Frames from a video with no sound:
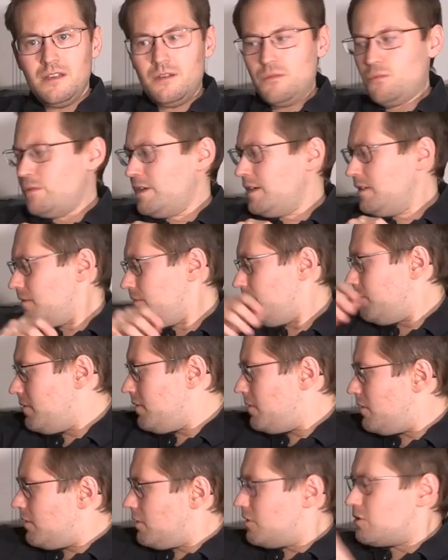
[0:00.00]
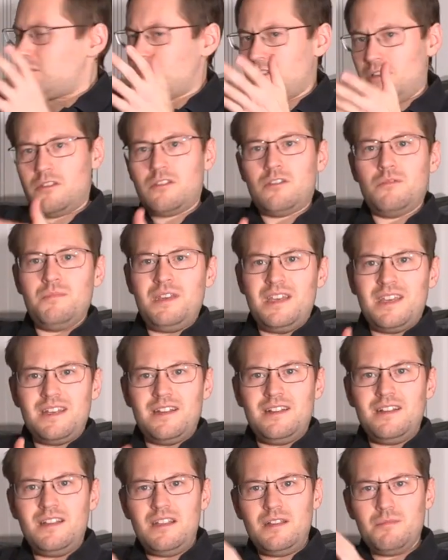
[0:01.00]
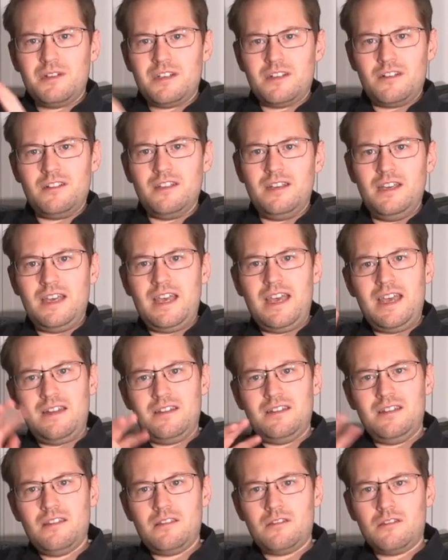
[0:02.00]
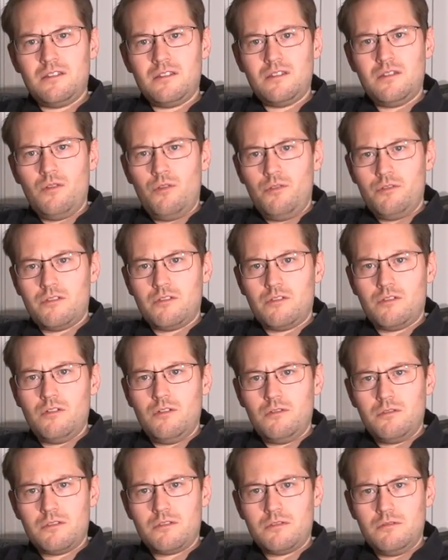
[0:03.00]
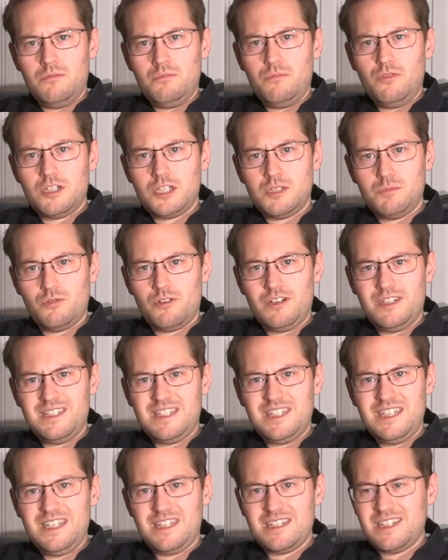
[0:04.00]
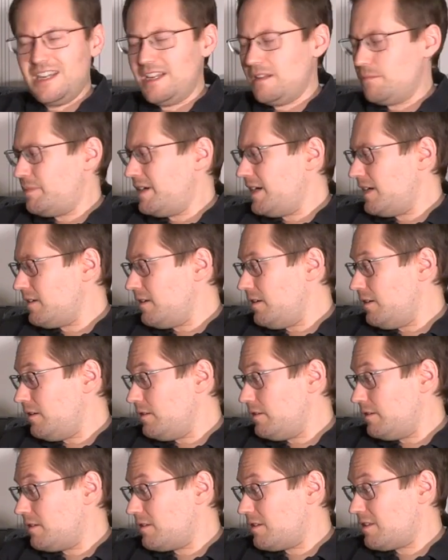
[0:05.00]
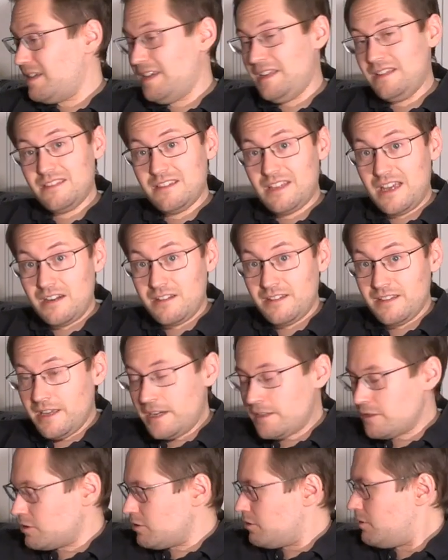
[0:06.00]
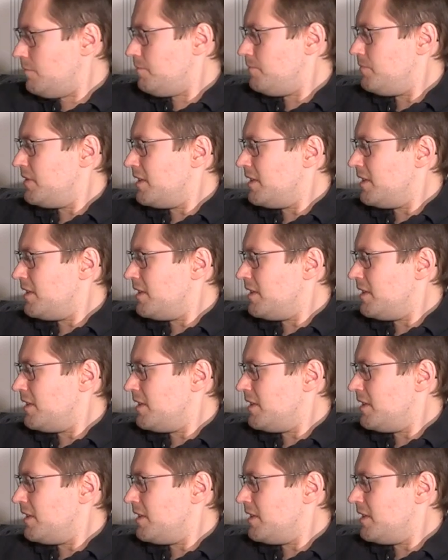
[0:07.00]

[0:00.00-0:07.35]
Well, just to make it a little bit clear, and this is also gone through much more in detail by Collins in that lecture,